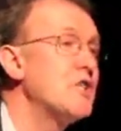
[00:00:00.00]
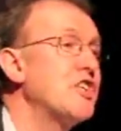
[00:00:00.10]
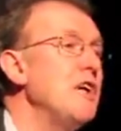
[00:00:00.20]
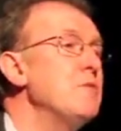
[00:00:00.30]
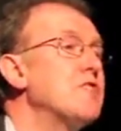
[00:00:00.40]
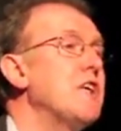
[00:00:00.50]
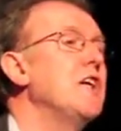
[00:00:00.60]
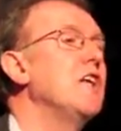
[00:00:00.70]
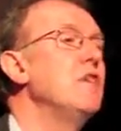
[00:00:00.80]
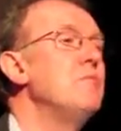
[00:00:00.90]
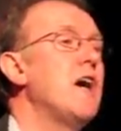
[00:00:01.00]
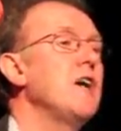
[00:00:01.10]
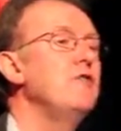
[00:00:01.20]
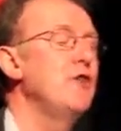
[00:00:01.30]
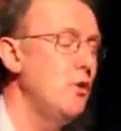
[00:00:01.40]
Now, Seamus Deane, in
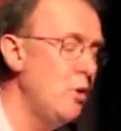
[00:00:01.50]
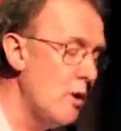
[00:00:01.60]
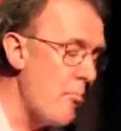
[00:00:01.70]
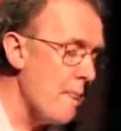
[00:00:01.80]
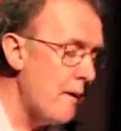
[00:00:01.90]
my view,